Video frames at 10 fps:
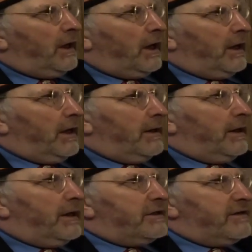
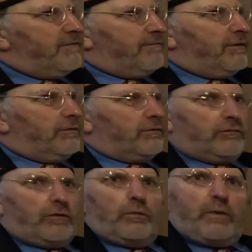a different
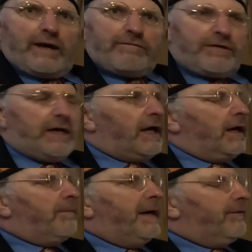way of
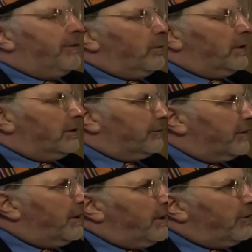thinking about the world.
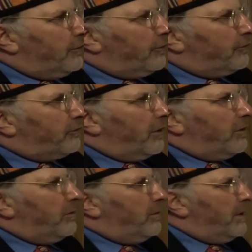
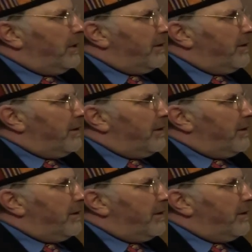So